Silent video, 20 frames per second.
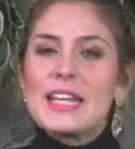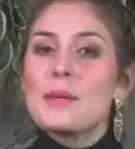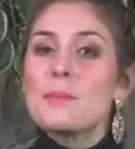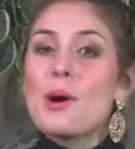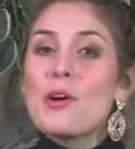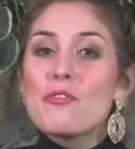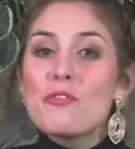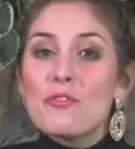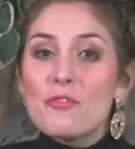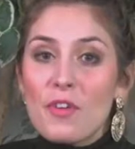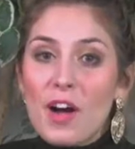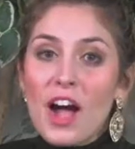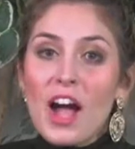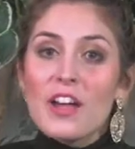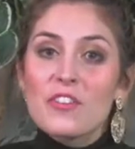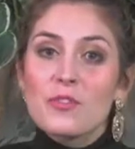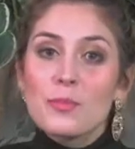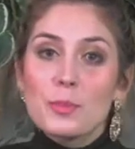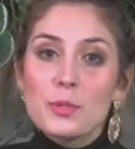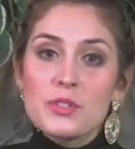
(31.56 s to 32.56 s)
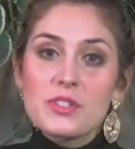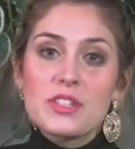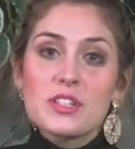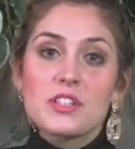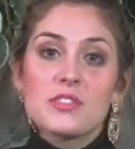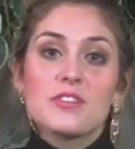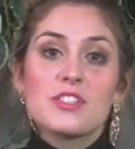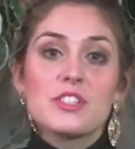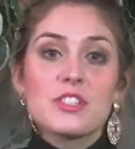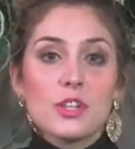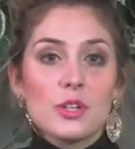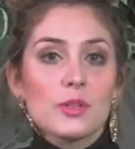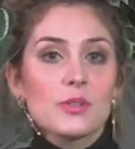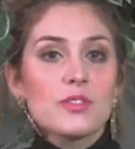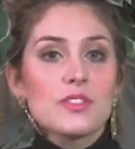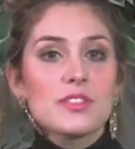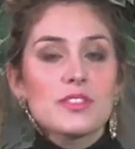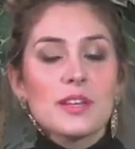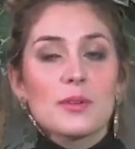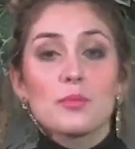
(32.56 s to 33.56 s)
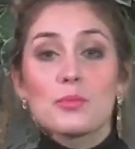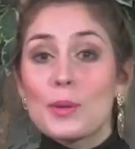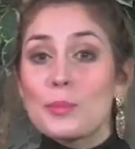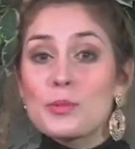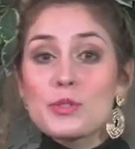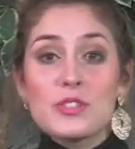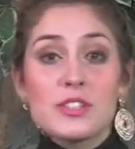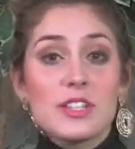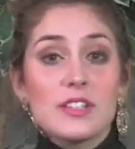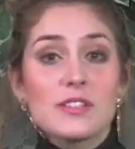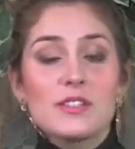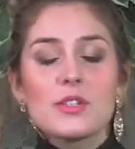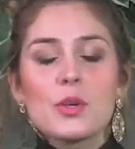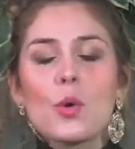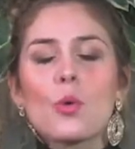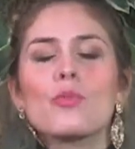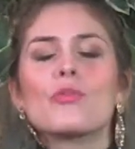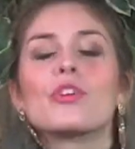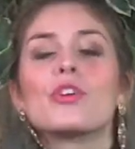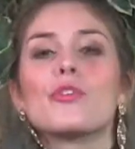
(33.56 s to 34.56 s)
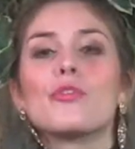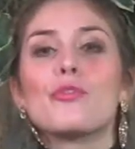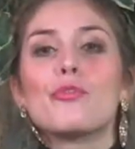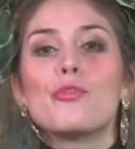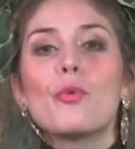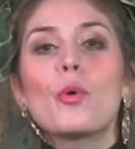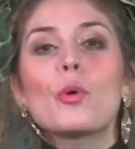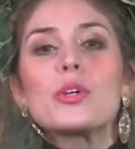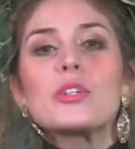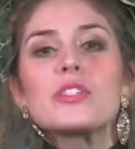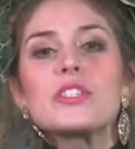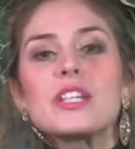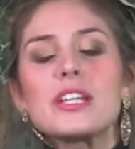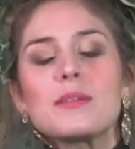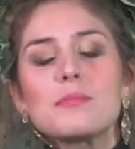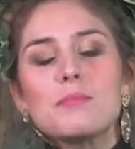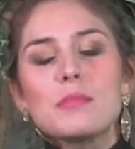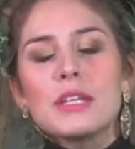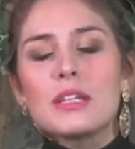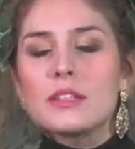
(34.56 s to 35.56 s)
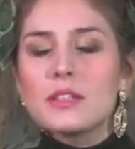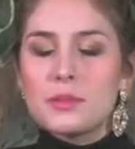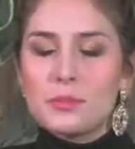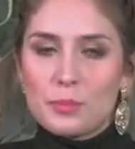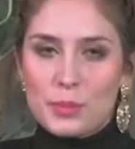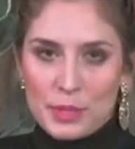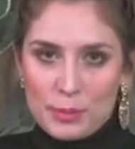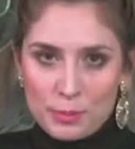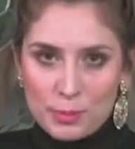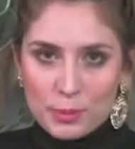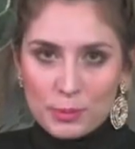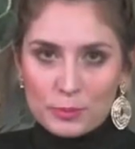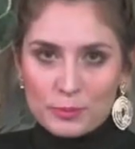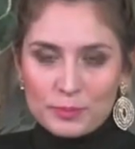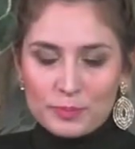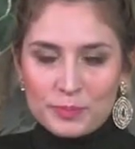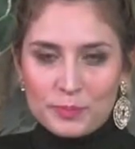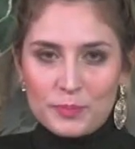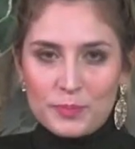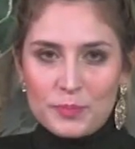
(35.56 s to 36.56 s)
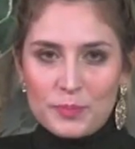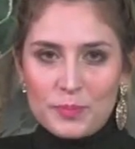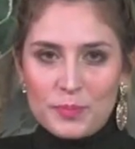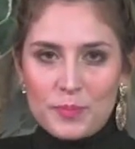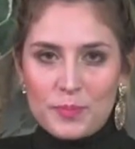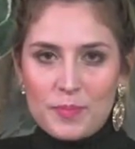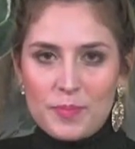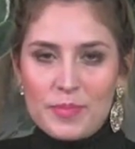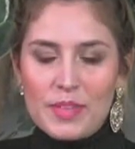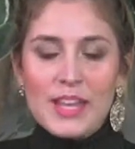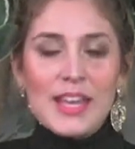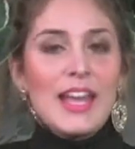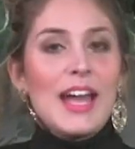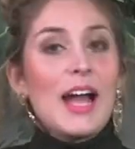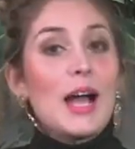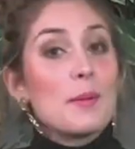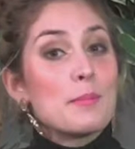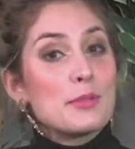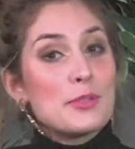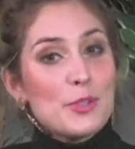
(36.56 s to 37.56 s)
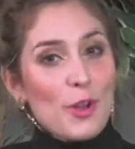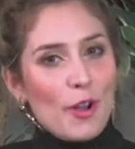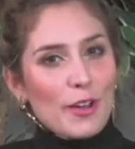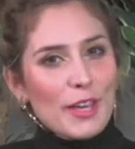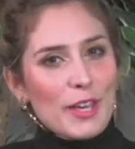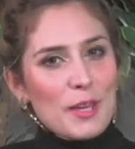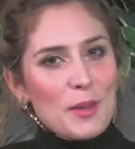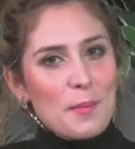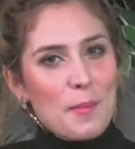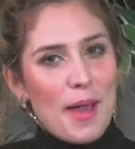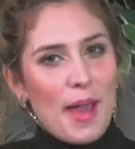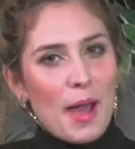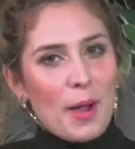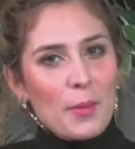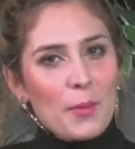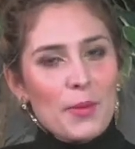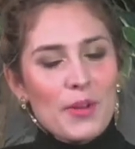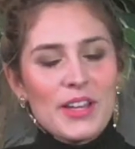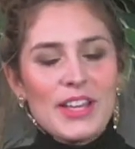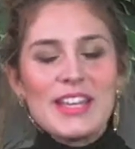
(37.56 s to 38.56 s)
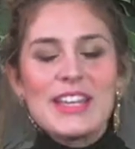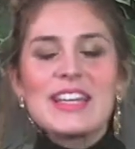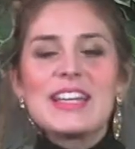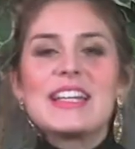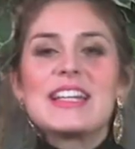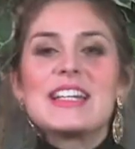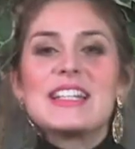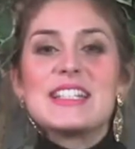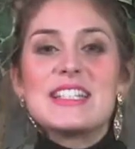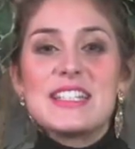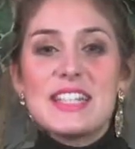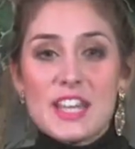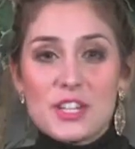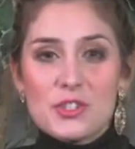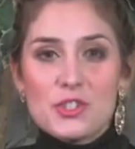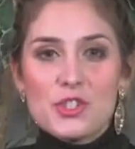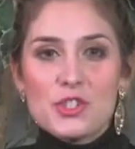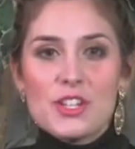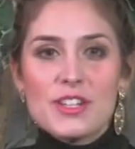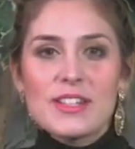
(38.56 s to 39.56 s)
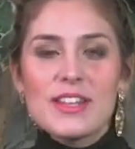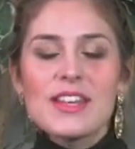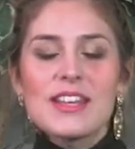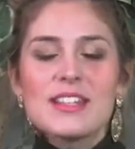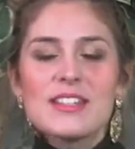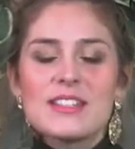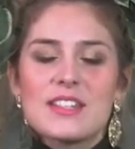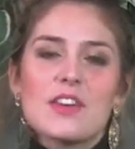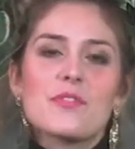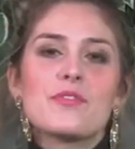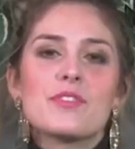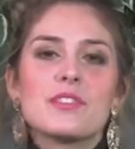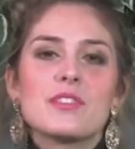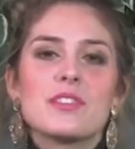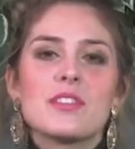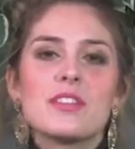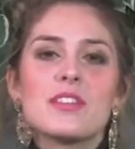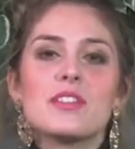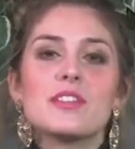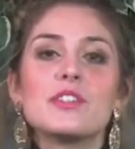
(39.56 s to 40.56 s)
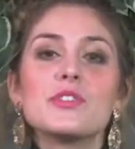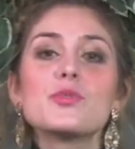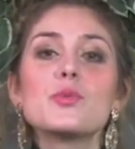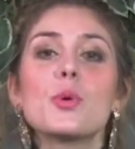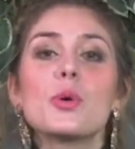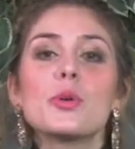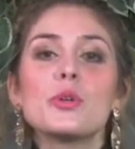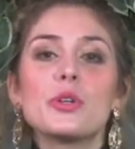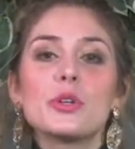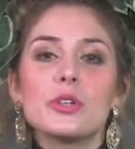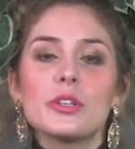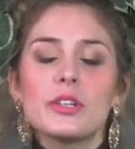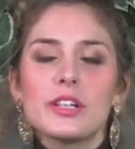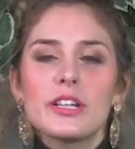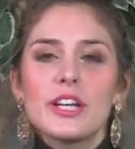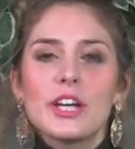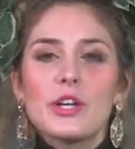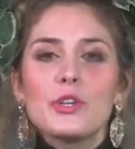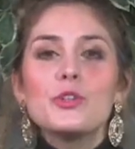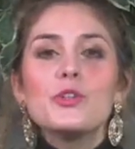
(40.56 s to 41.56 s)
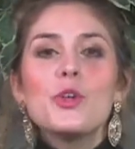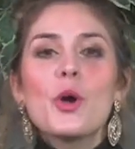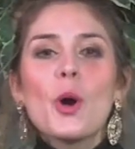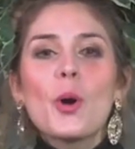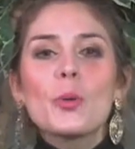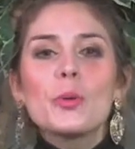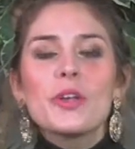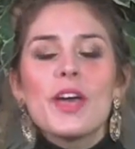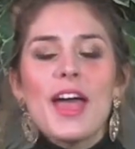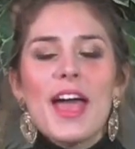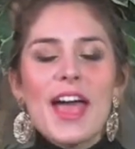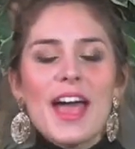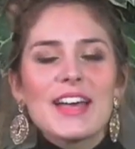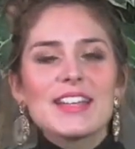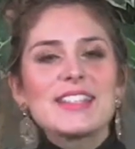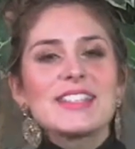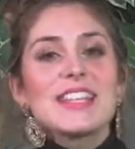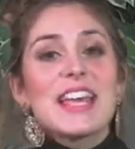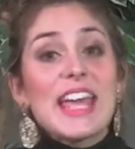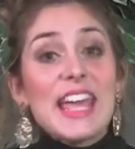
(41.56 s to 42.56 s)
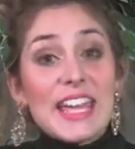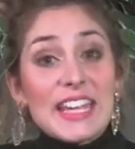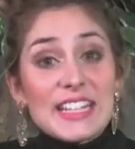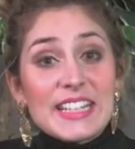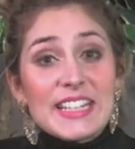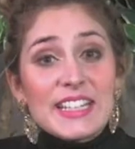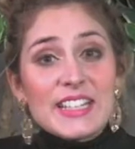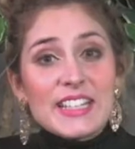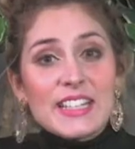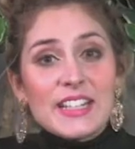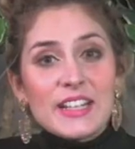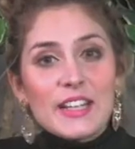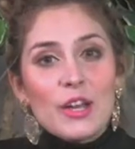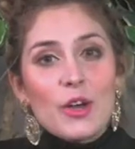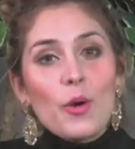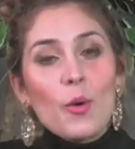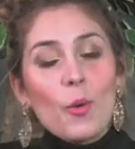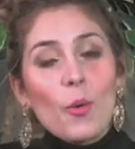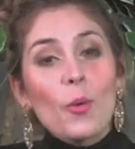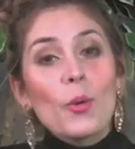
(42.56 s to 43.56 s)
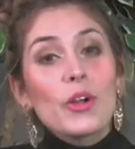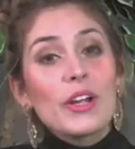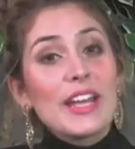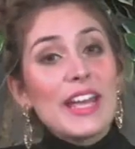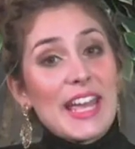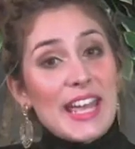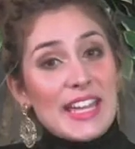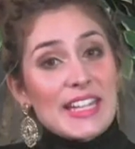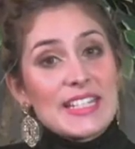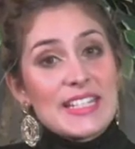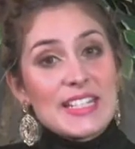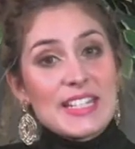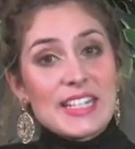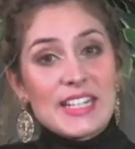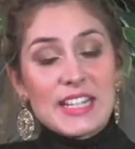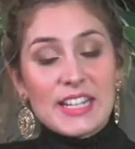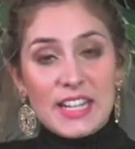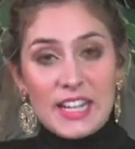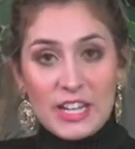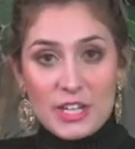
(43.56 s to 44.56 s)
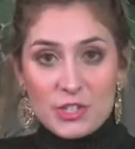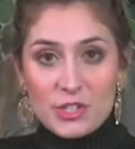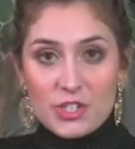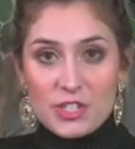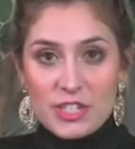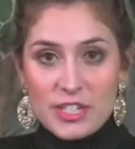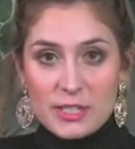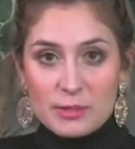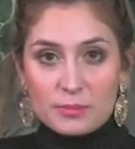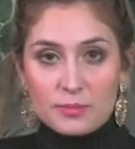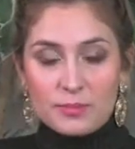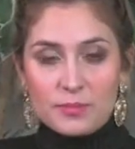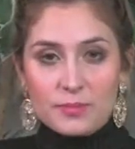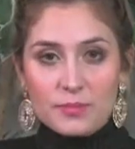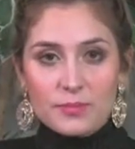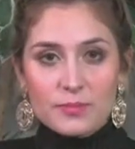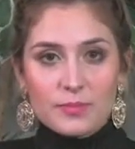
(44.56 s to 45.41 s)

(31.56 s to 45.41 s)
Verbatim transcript: and about 5% of adults that represents over 14 million people. I'm talking about attention deficit disorder, known as ADD or ADHD.